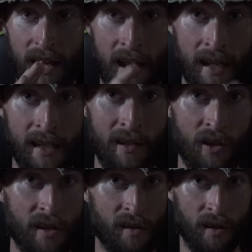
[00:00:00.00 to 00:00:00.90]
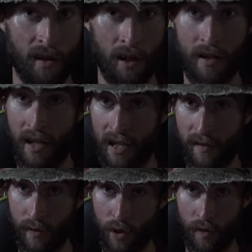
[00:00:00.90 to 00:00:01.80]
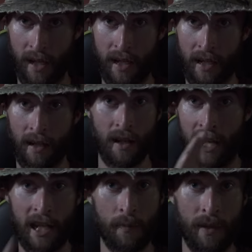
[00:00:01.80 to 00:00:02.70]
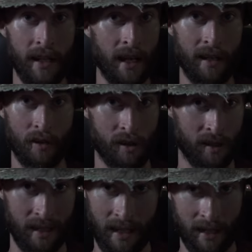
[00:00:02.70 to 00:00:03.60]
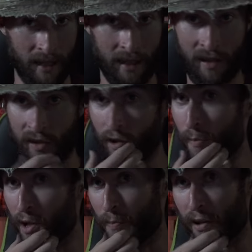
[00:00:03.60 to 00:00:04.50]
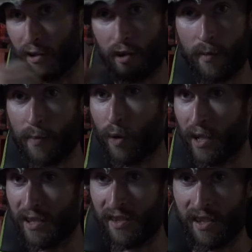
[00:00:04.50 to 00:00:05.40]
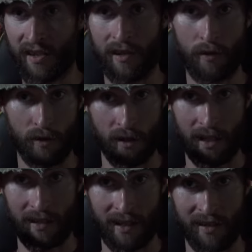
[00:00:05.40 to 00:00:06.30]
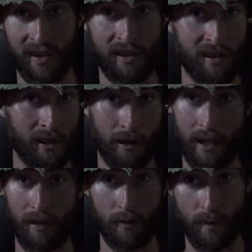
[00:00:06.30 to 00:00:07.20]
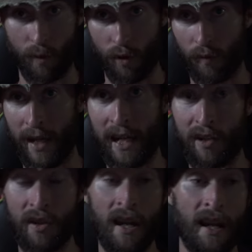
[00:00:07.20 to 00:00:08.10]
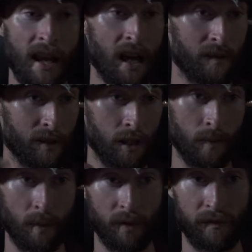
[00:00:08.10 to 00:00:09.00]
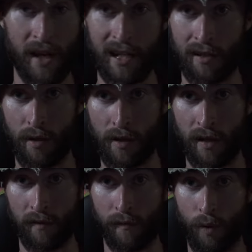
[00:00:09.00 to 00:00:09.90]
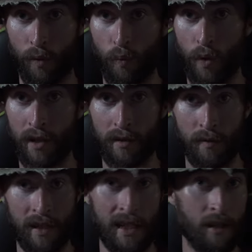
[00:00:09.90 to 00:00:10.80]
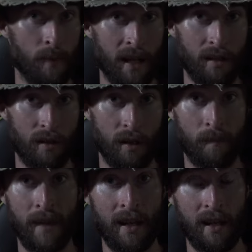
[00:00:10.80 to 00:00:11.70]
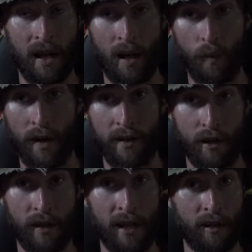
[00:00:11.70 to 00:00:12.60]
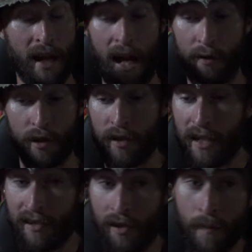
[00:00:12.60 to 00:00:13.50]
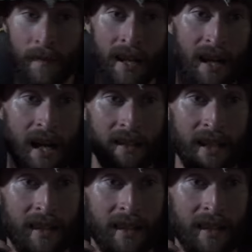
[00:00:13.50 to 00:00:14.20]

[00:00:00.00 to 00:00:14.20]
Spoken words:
AEGs are nice for training. HPA just, it's so much better. It's so much more consistent. You're just going to get that consistency. You're going to get a little bit more range out of it. You're going to be able to fine tune it for what you need depending on where you're training or how you're training. So I like